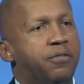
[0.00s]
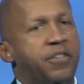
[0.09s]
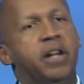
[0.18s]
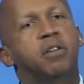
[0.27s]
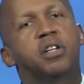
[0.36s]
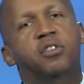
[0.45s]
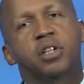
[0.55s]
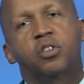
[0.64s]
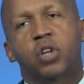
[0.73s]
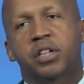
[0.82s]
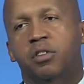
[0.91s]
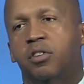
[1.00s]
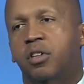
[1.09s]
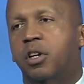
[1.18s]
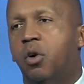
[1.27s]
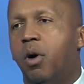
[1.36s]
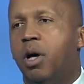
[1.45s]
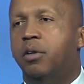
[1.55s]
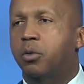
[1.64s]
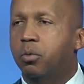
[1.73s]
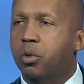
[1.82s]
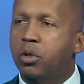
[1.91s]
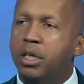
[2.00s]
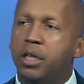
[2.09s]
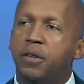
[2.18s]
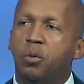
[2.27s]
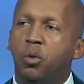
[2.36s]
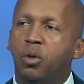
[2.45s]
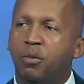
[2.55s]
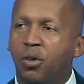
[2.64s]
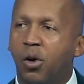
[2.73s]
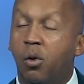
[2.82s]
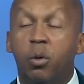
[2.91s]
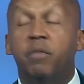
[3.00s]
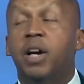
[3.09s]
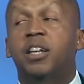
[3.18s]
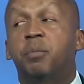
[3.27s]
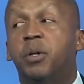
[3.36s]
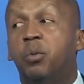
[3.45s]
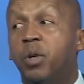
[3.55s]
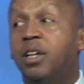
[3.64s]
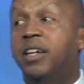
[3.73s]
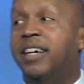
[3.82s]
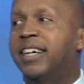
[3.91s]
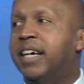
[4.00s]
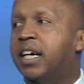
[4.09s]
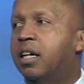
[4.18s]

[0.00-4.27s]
fairness and justice and equality, rooted in the rule of law, we've got to be willing